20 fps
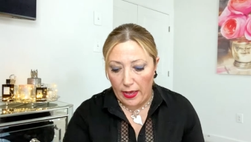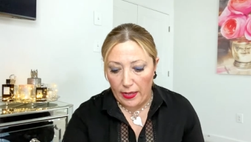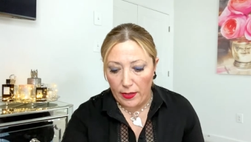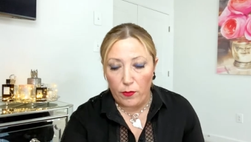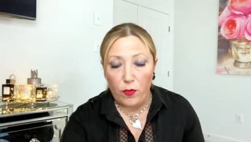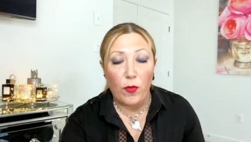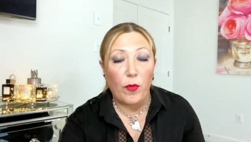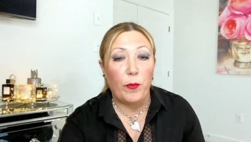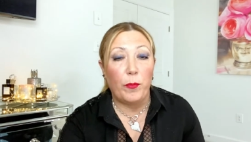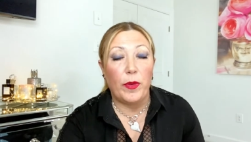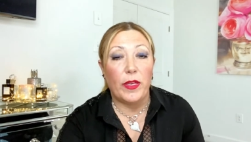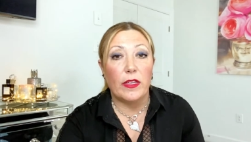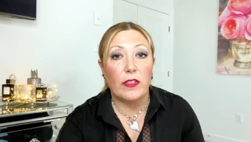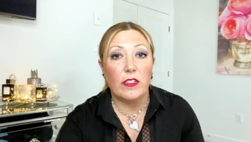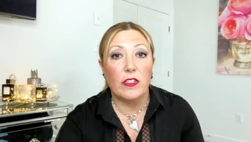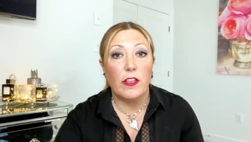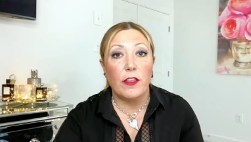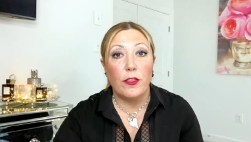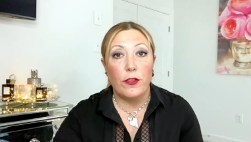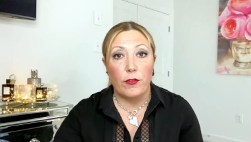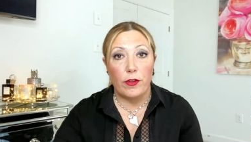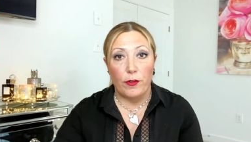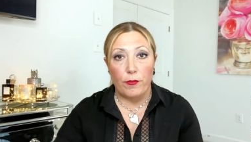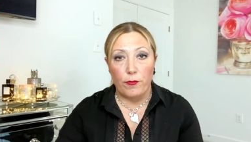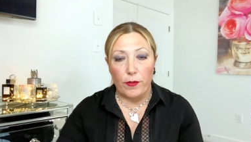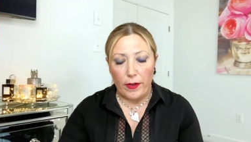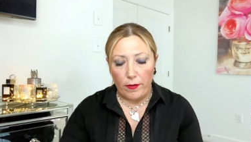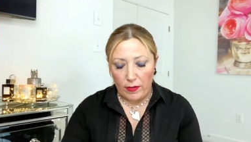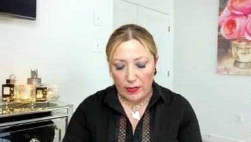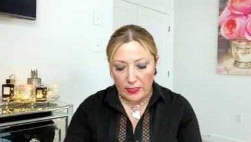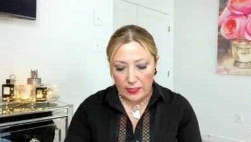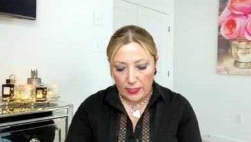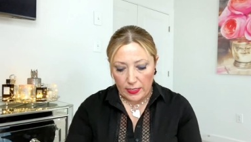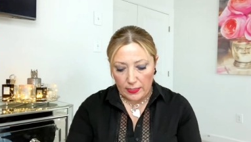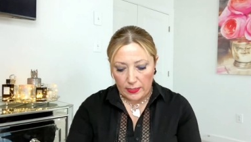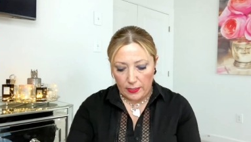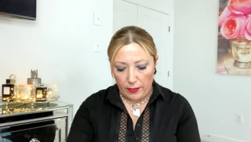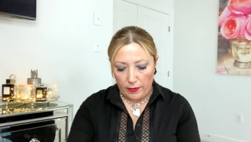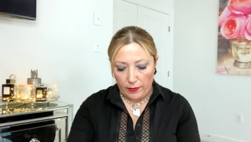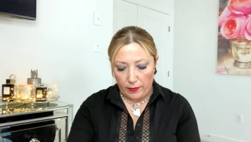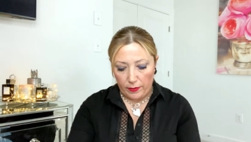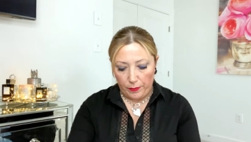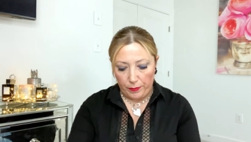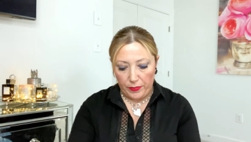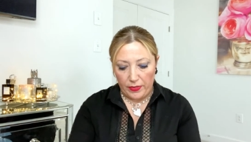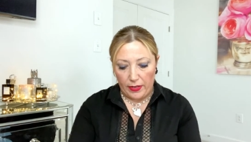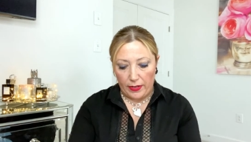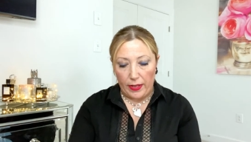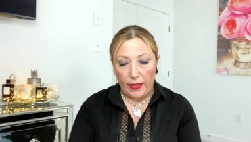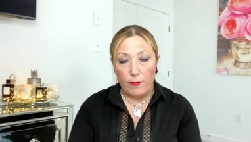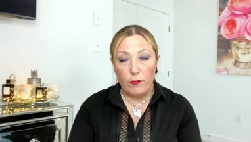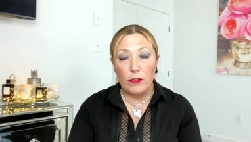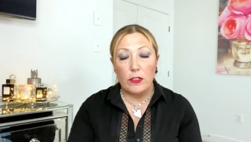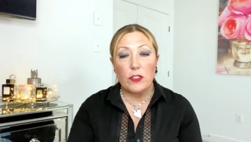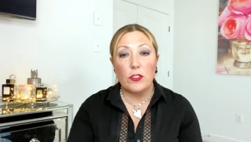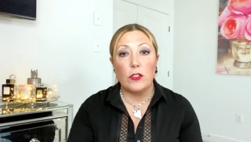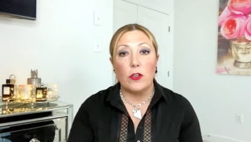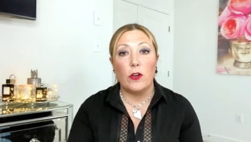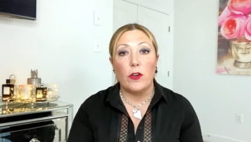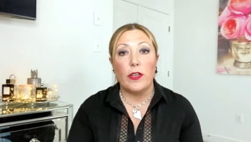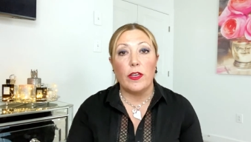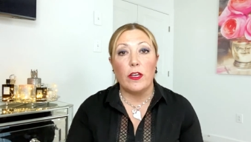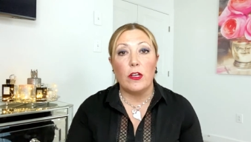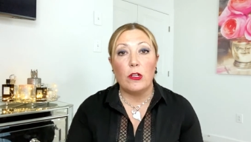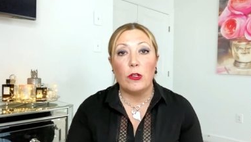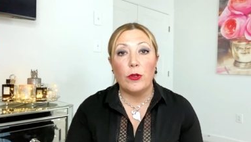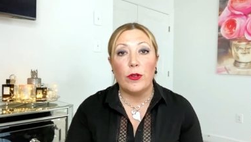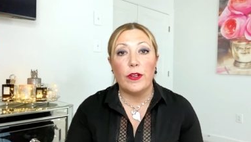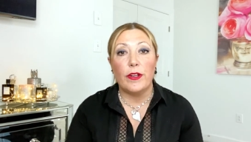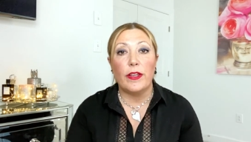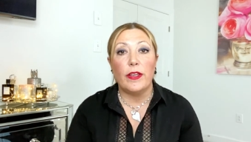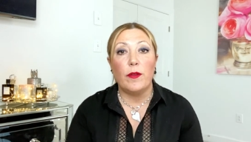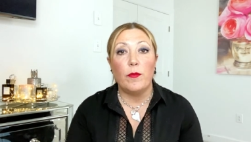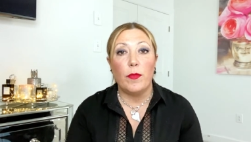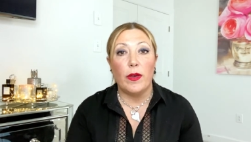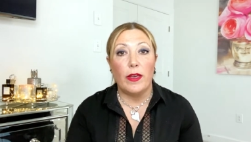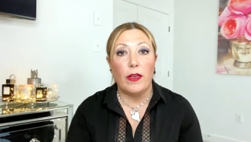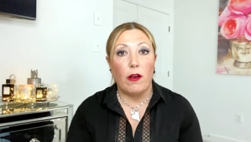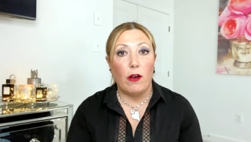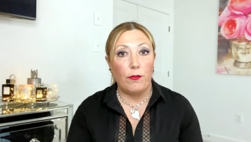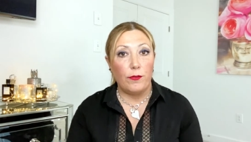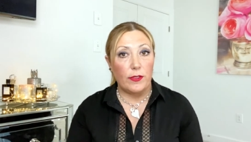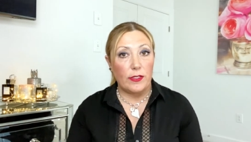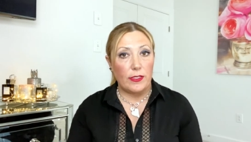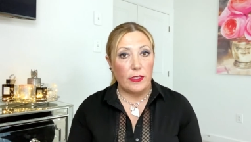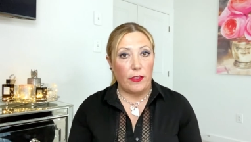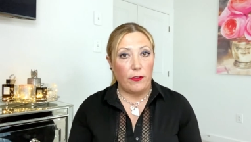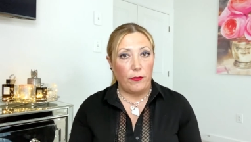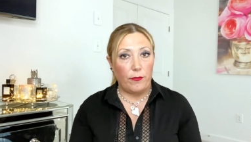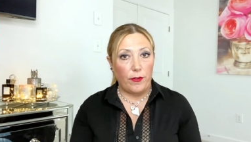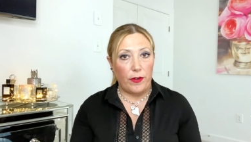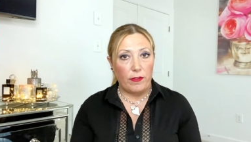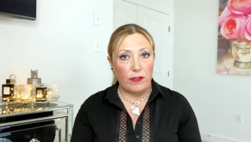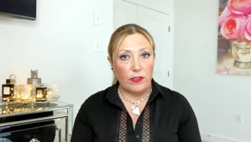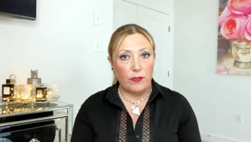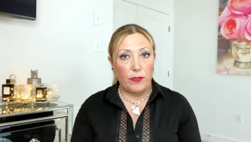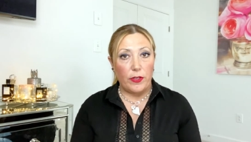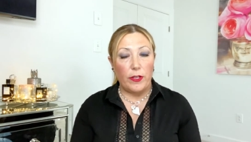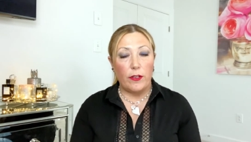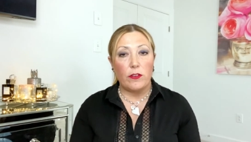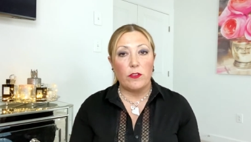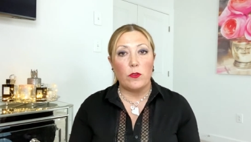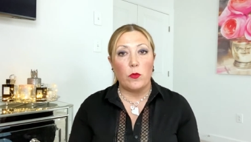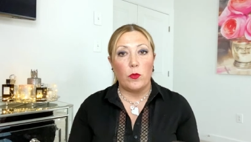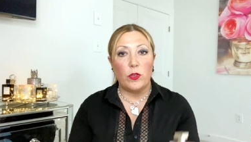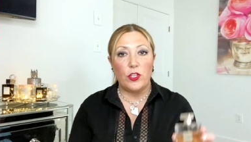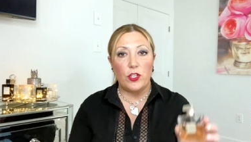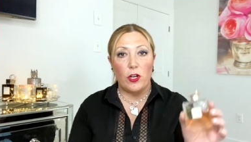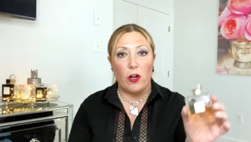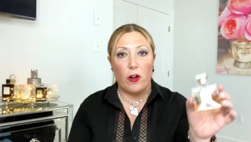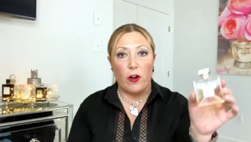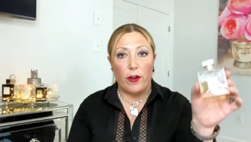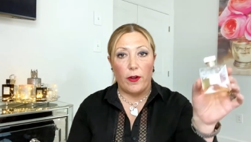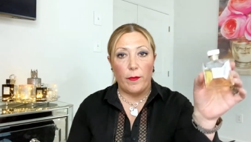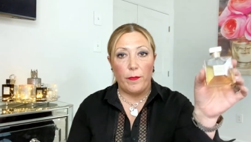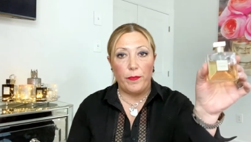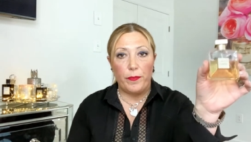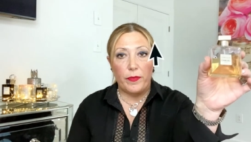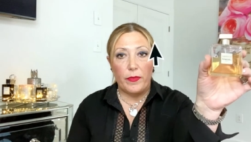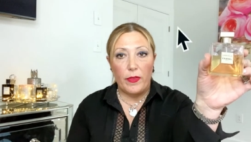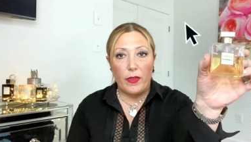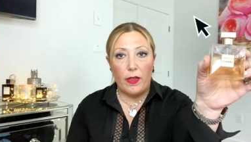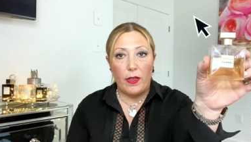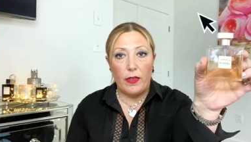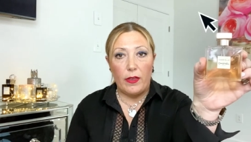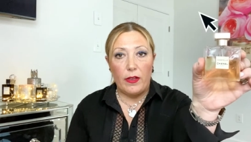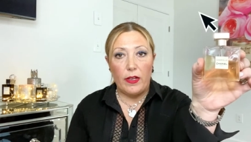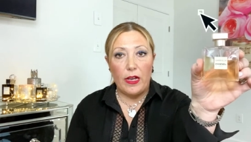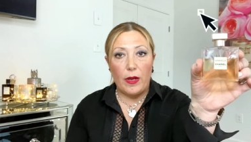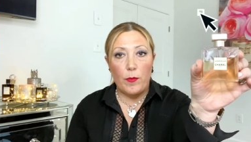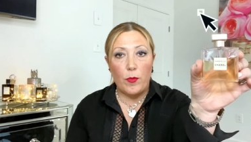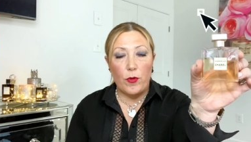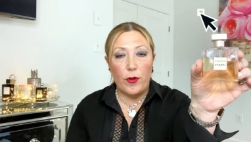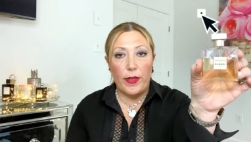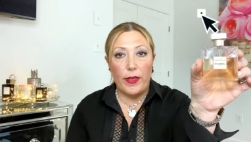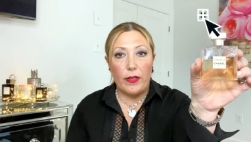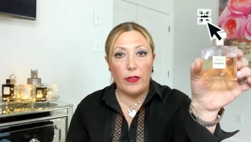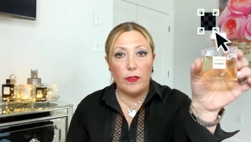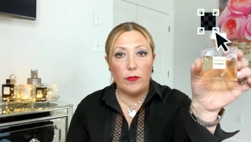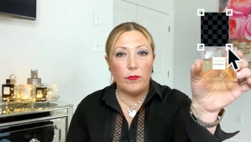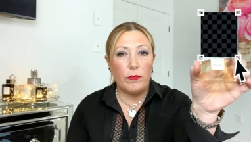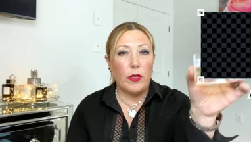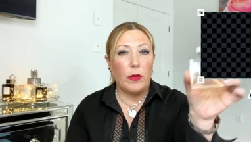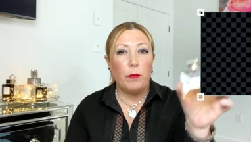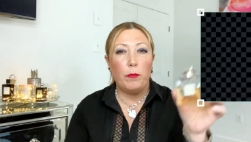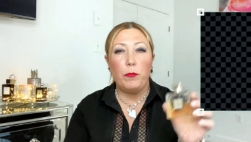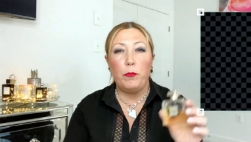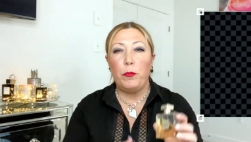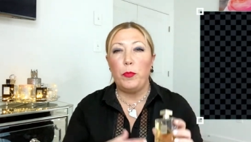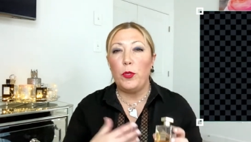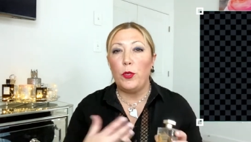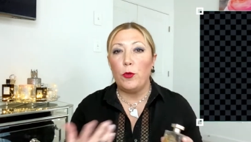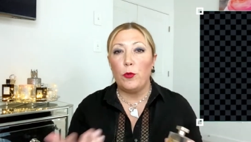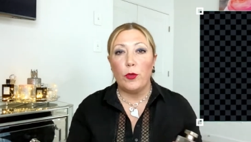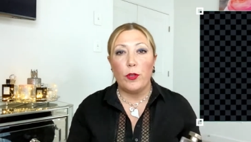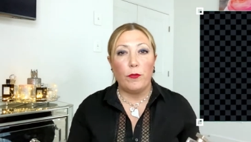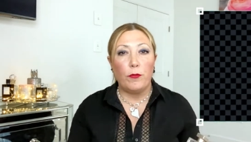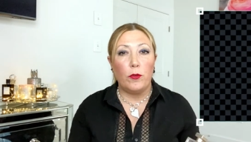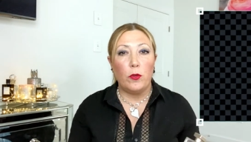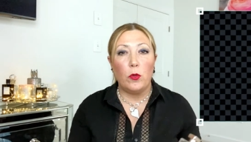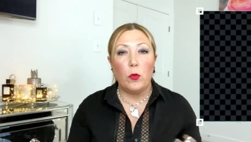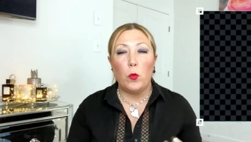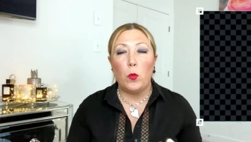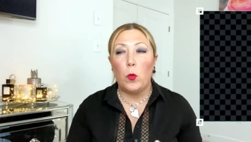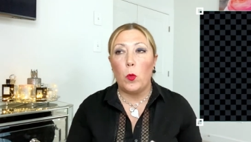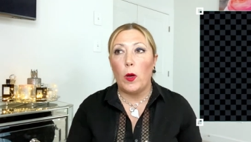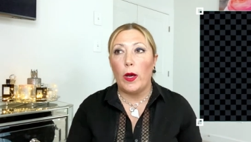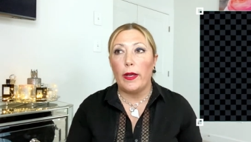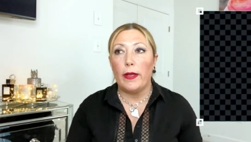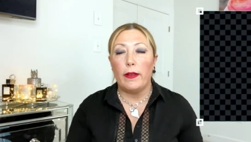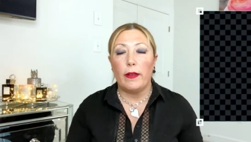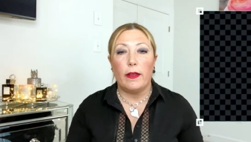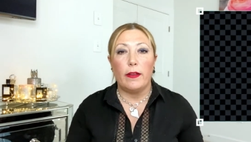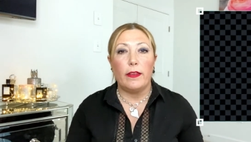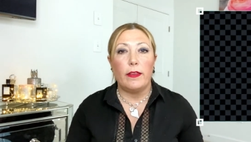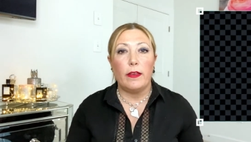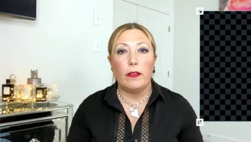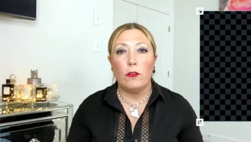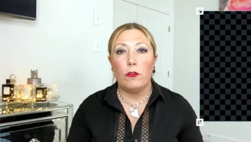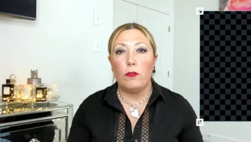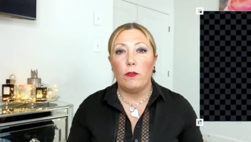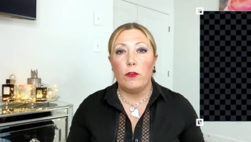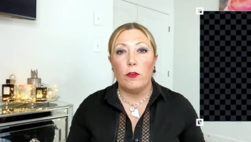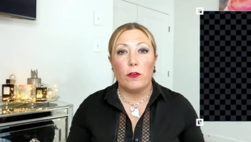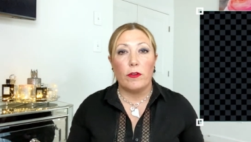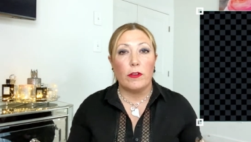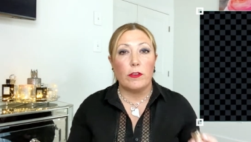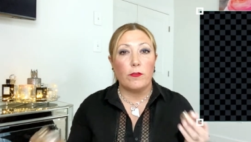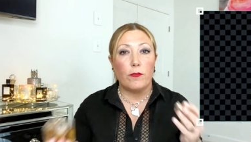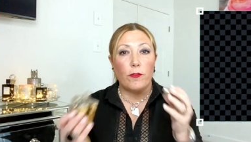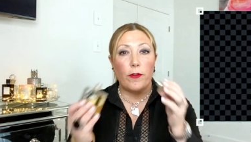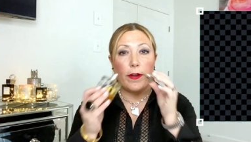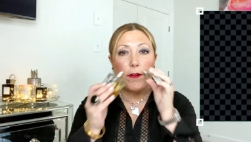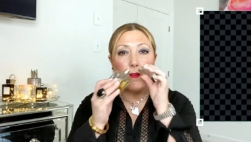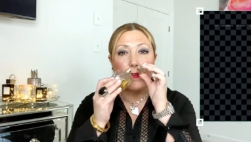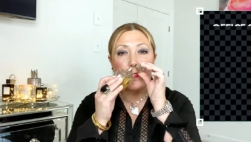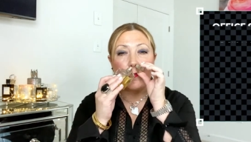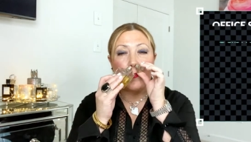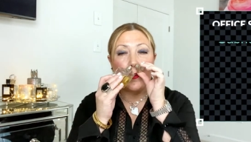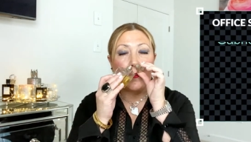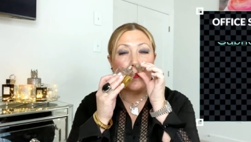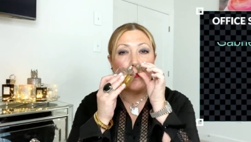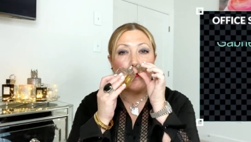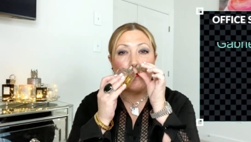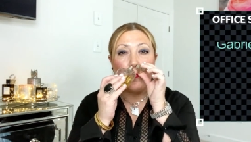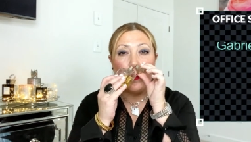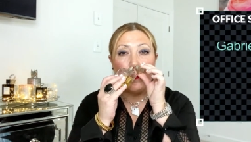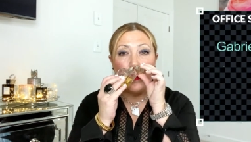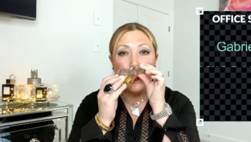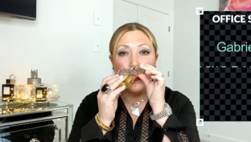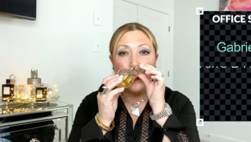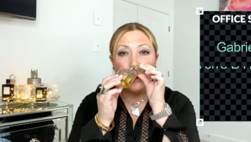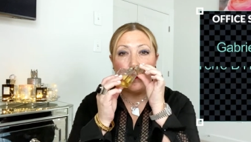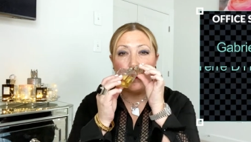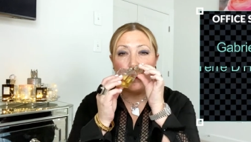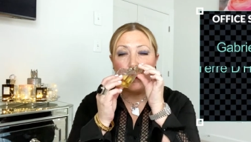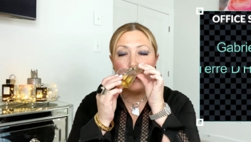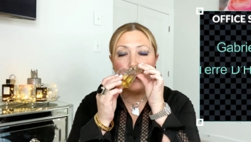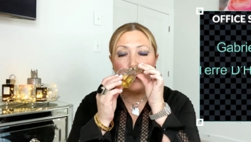I've picked three fragrances that I've also included in my Office Safe fragrance videos, which are Gabrielle, beautiful white and yellow florals fragrance, very feminine,